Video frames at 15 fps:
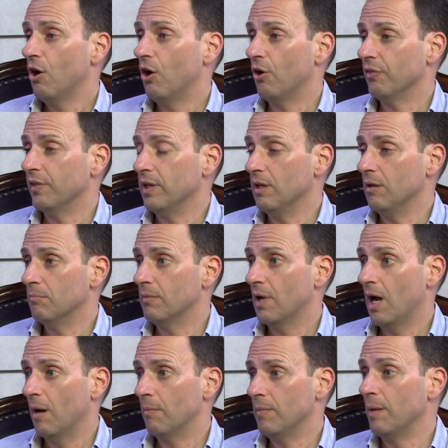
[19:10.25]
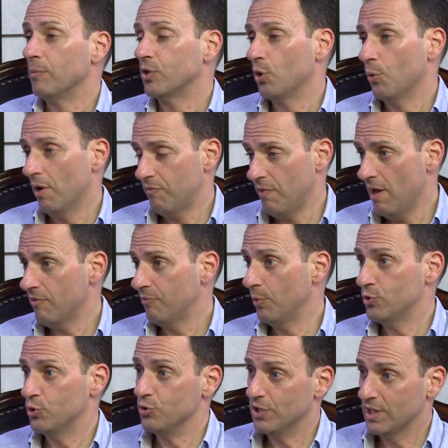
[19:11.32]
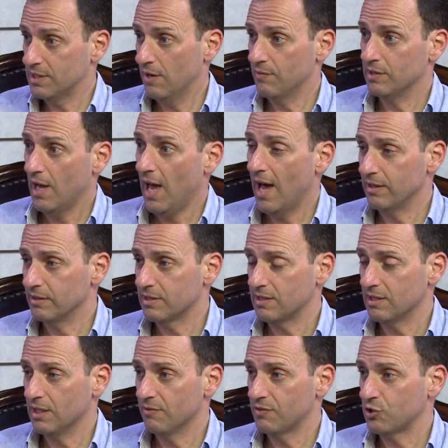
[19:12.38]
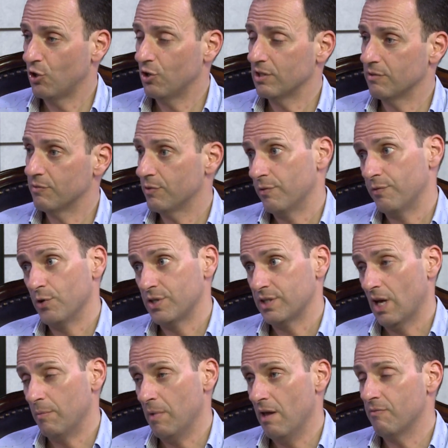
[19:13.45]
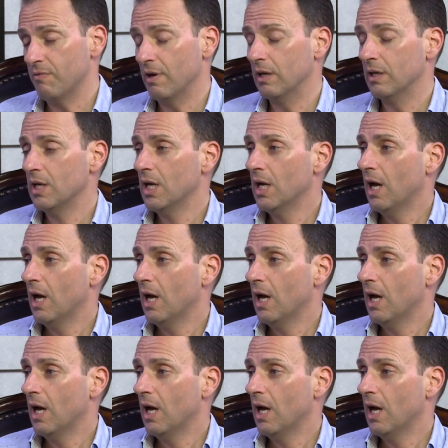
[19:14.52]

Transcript: on the MQFF, which you just had in the City of Stonnington for the first time ever.